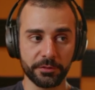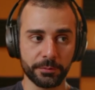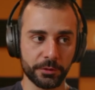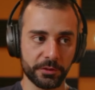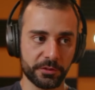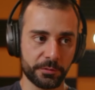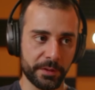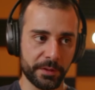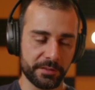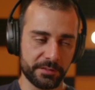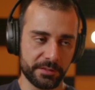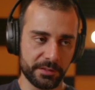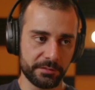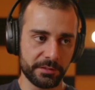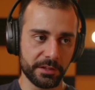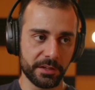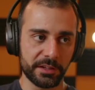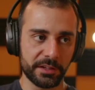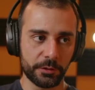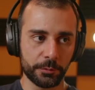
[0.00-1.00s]
are more expensive
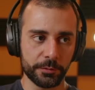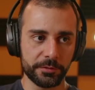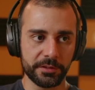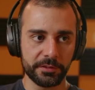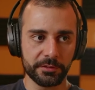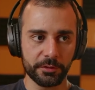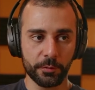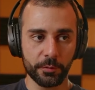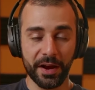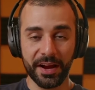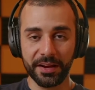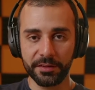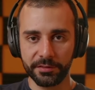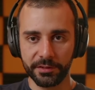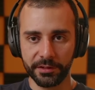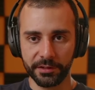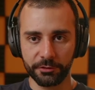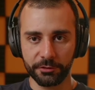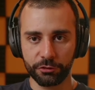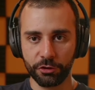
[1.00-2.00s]
delinquencies are
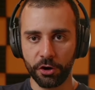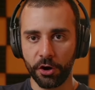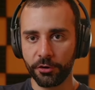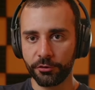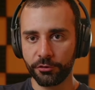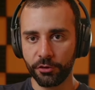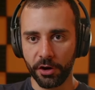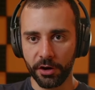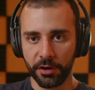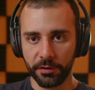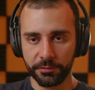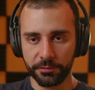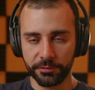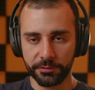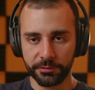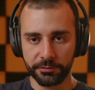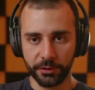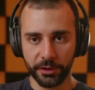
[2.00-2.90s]
rising charge offs